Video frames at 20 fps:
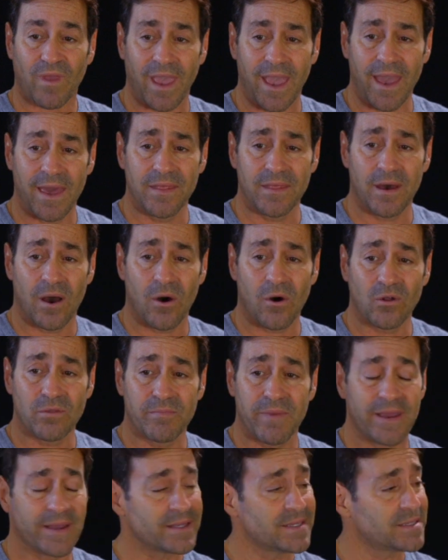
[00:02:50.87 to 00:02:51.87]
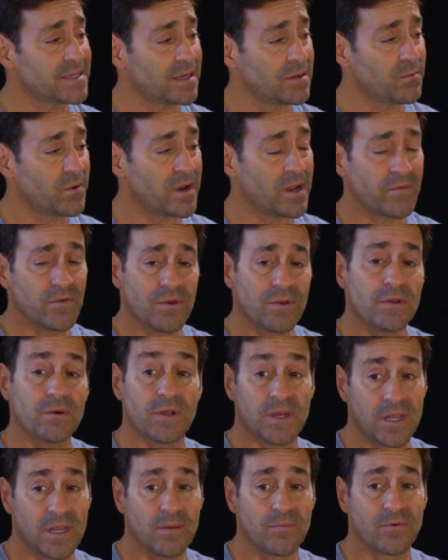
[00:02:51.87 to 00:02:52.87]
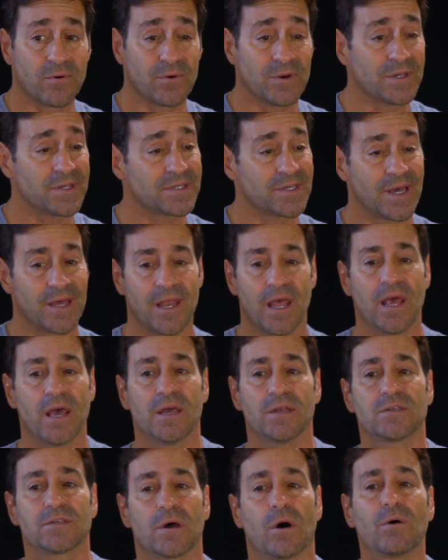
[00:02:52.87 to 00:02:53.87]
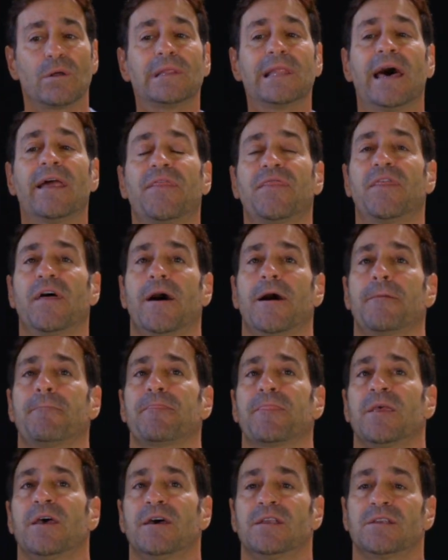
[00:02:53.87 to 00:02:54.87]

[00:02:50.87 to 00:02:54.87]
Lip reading: and the old man said, "Whatever you do," in Hebrew, he said, "don't let the